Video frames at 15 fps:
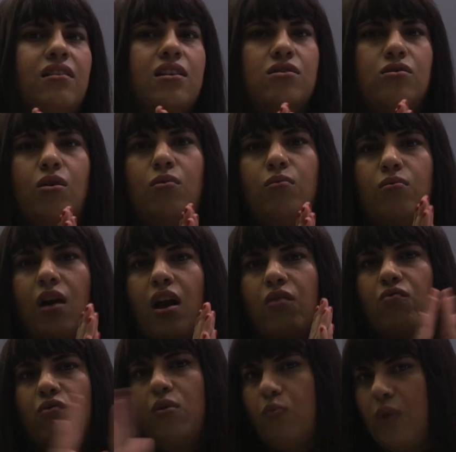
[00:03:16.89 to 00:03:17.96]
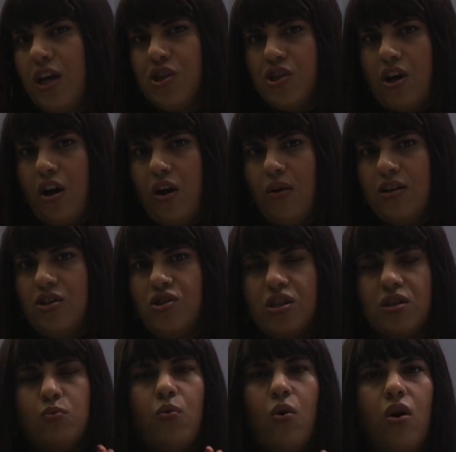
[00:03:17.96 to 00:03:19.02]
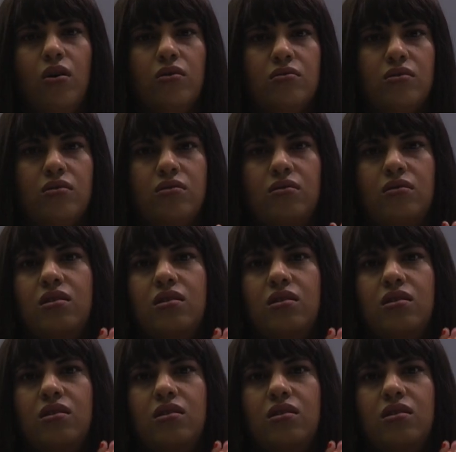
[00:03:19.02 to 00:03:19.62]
There's no like runway show. It's just what